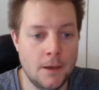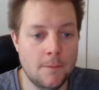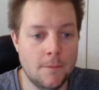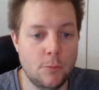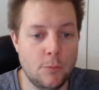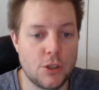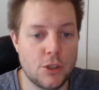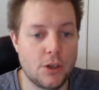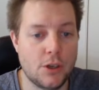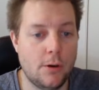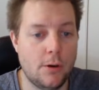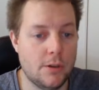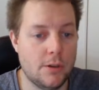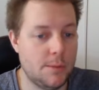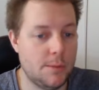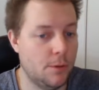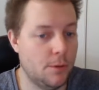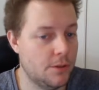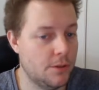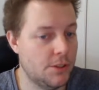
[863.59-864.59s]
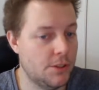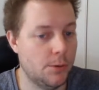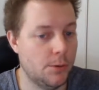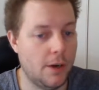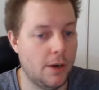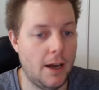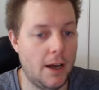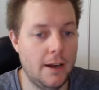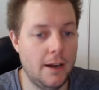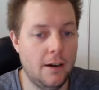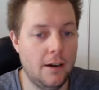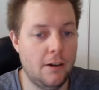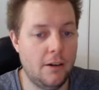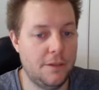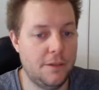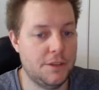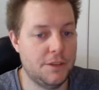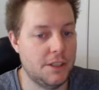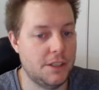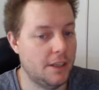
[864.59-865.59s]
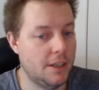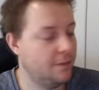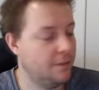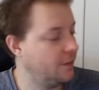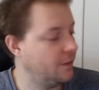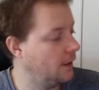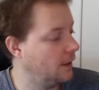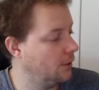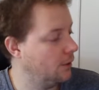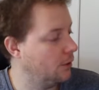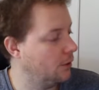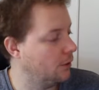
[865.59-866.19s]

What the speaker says: which corresponds to an ARFCN value